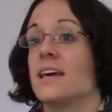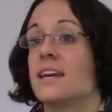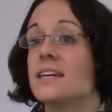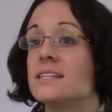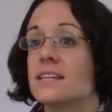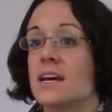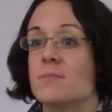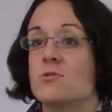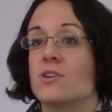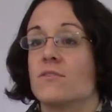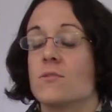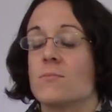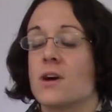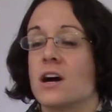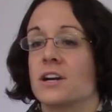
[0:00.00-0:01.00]
Anytime you
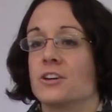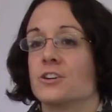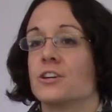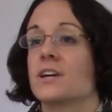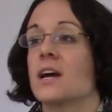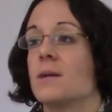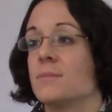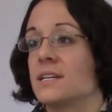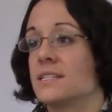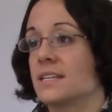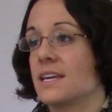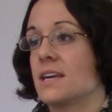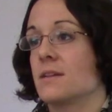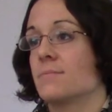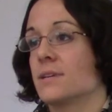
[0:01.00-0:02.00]
have a monitor coming to
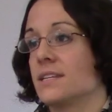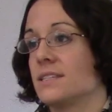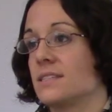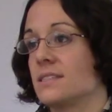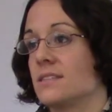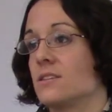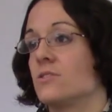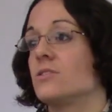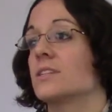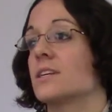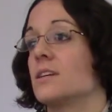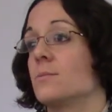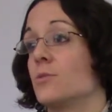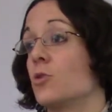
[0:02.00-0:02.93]
campus who's going to,